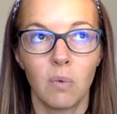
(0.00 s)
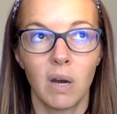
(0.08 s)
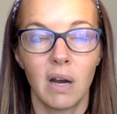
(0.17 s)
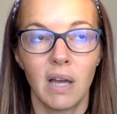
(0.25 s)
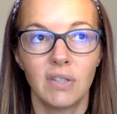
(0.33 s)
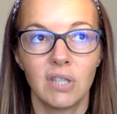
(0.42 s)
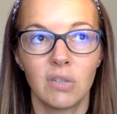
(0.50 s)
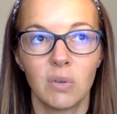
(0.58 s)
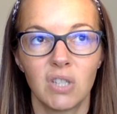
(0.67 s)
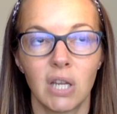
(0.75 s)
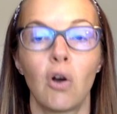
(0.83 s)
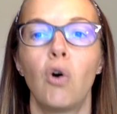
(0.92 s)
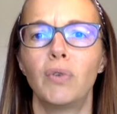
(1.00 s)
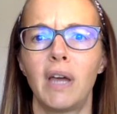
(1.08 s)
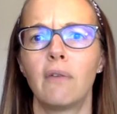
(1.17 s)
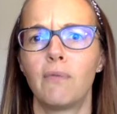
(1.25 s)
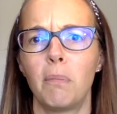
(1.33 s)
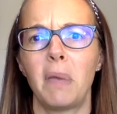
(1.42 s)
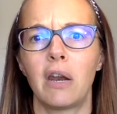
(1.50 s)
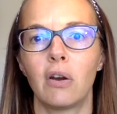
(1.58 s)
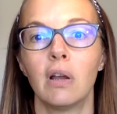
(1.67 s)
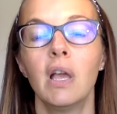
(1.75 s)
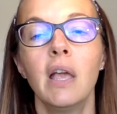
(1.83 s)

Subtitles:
whereas he's always like, hold out for better.